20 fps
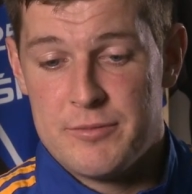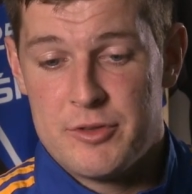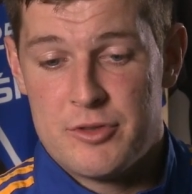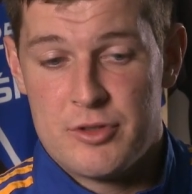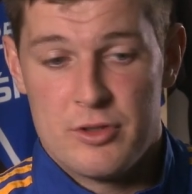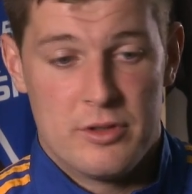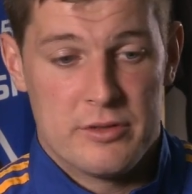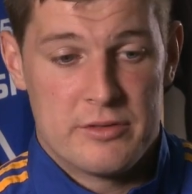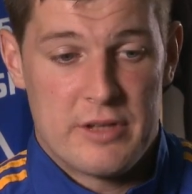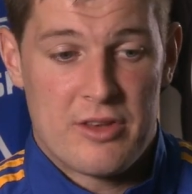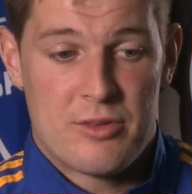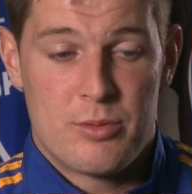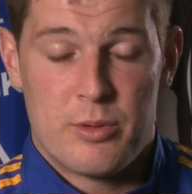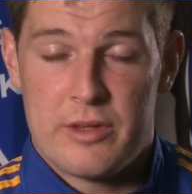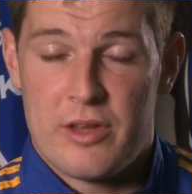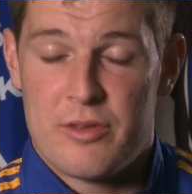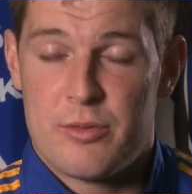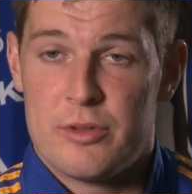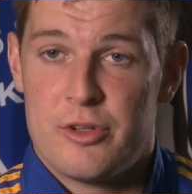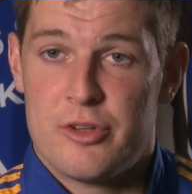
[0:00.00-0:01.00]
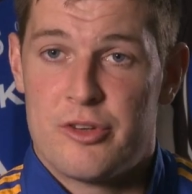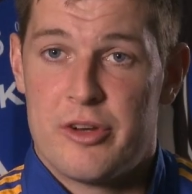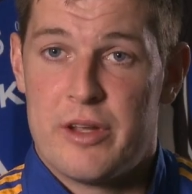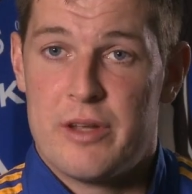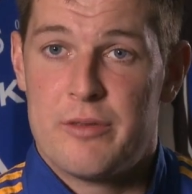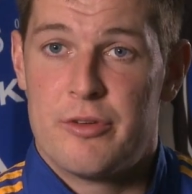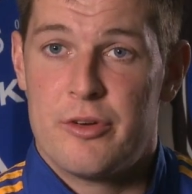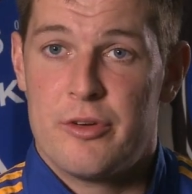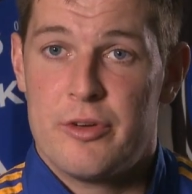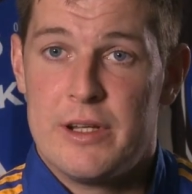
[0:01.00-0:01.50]
you know that's what that's what you
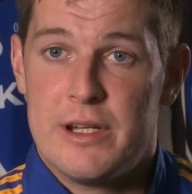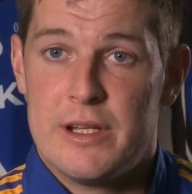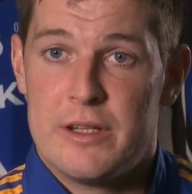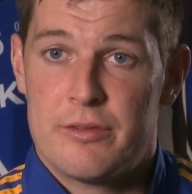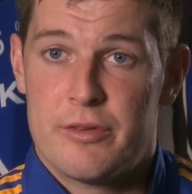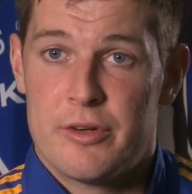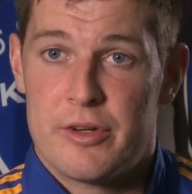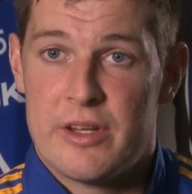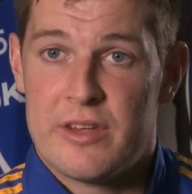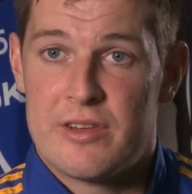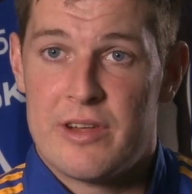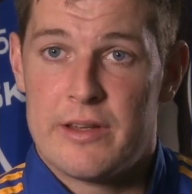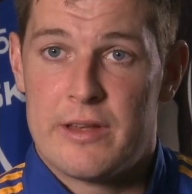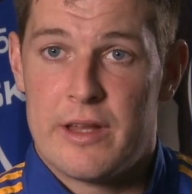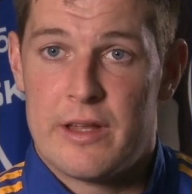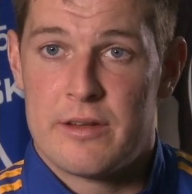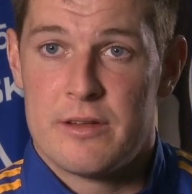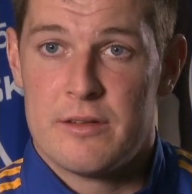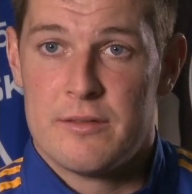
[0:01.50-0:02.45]
train for really for days like that.